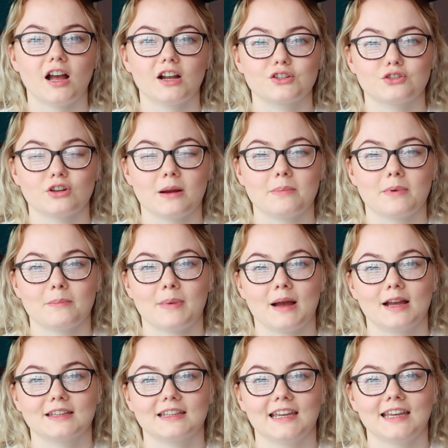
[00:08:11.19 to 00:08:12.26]
our trip
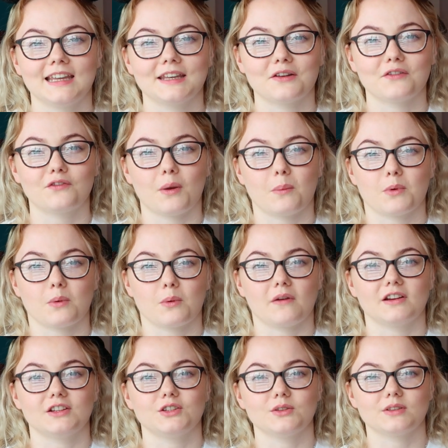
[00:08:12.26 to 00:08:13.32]
back in
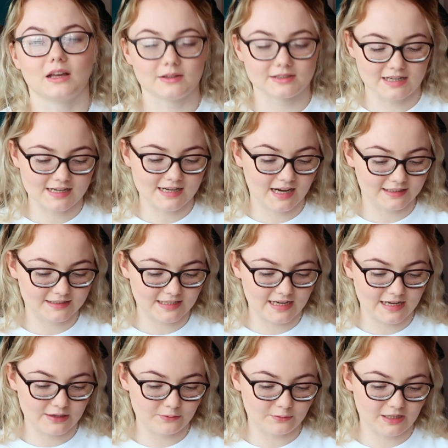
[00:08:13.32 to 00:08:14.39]
February
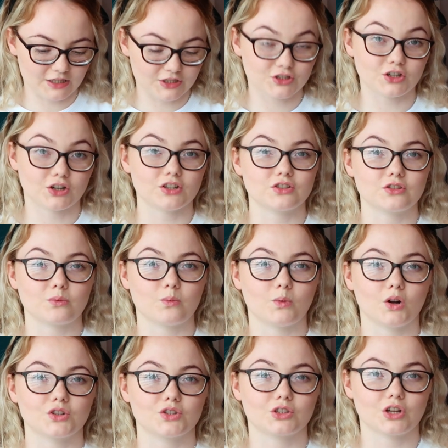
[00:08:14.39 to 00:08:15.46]
2019, we had just
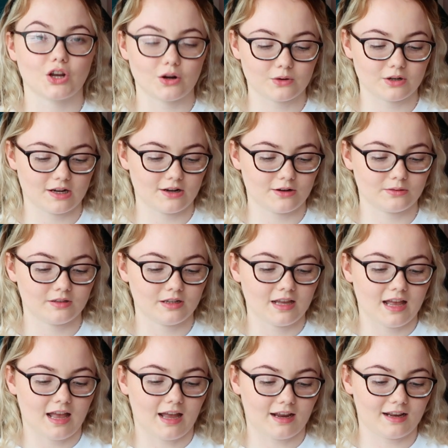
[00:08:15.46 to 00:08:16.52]
watched Coco
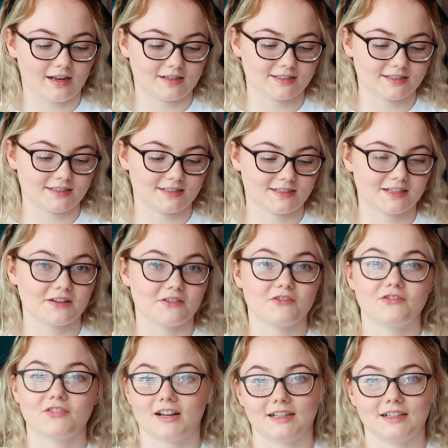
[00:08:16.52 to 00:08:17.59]
and
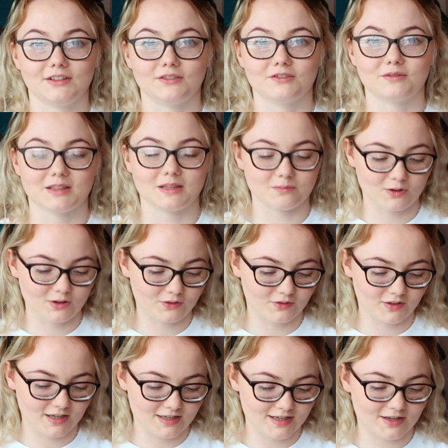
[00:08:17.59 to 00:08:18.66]
fell in love with the
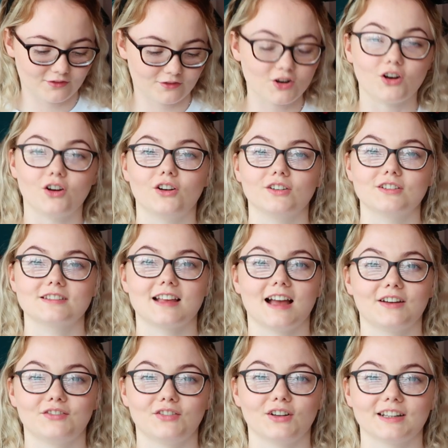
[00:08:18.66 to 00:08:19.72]
movie, of course. I
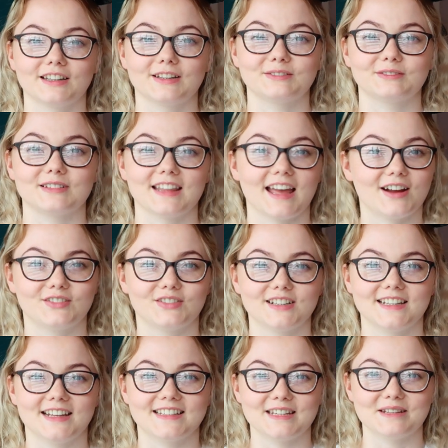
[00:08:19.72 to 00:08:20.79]
fall in love with every
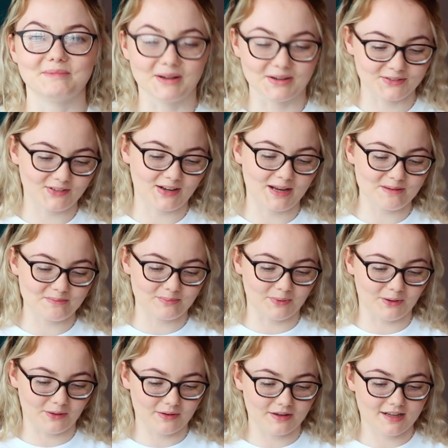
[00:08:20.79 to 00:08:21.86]
Disney movie,
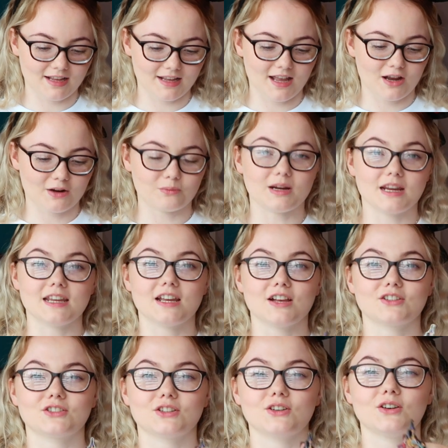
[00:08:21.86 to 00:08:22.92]
but we
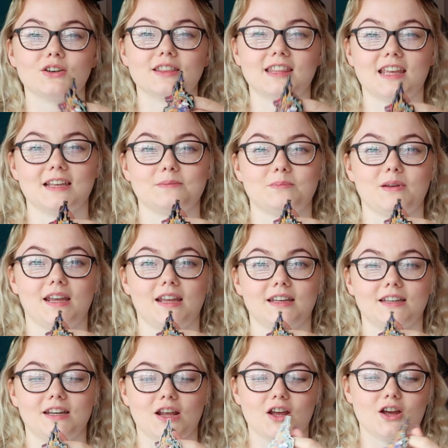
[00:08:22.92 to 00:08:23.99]
saw this
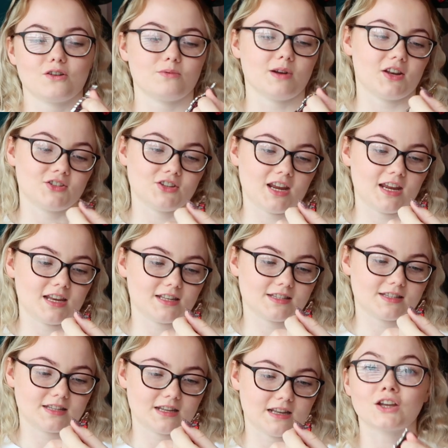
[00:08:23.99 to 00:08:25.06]
pin, which
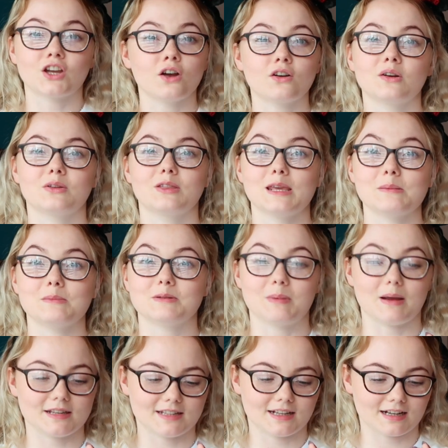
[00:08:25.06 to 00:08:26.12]
is Coco themed
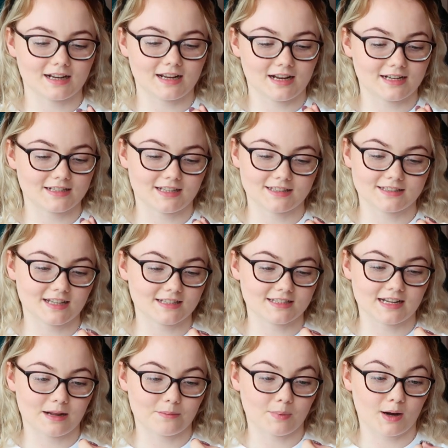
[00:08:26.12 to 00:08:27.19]
basically, and it says
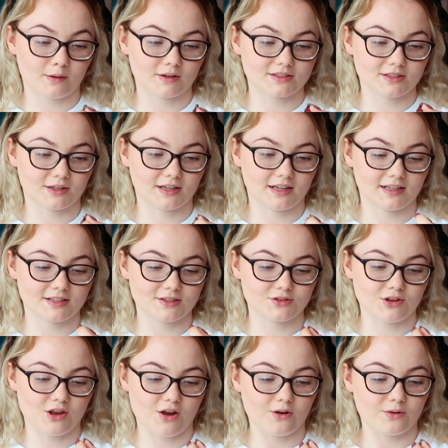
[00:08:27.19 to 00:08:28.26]
Disneyland Paris on it,
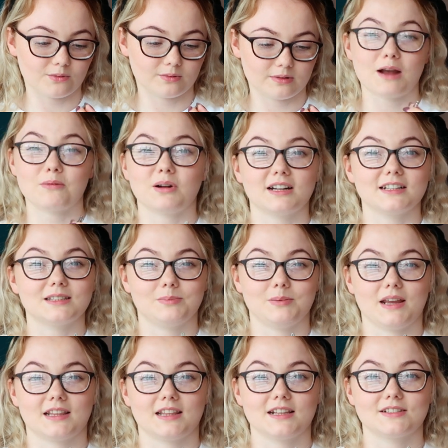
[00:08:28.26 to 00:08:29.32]
so I wanted to
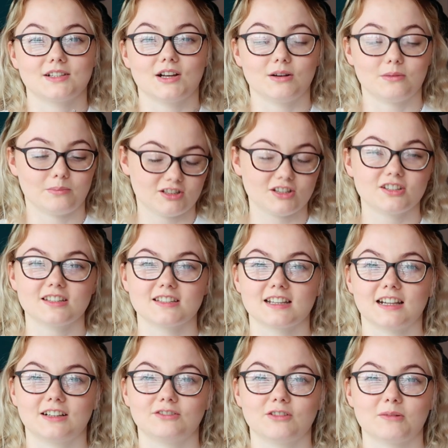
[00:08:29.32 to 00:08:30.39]
pick this up just as a
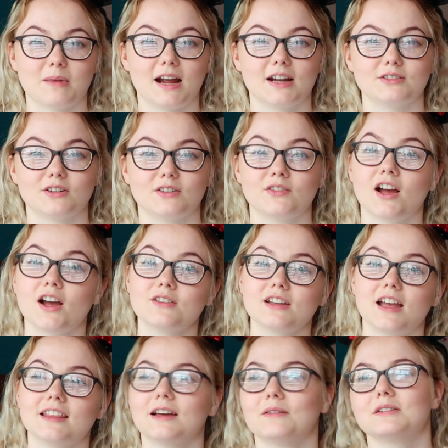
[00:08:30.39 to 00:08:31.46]
little reminder of, oh
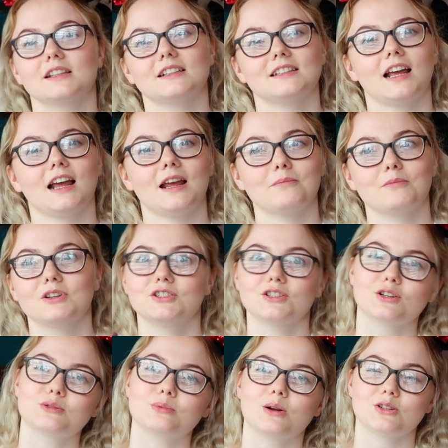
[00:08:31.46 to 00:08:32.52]
yeah, that was the time we
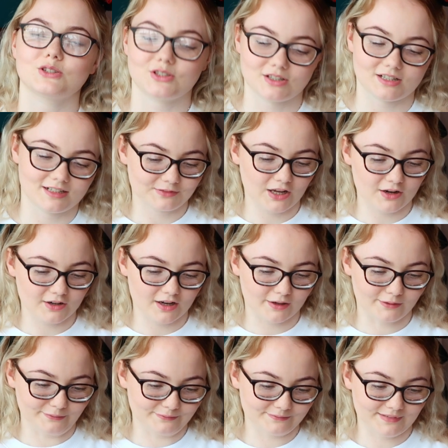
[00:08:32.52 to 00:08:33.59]
just watched Coco.
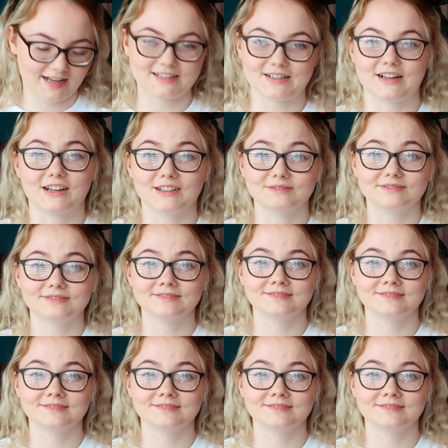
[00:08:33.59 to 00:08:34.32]
I don't know.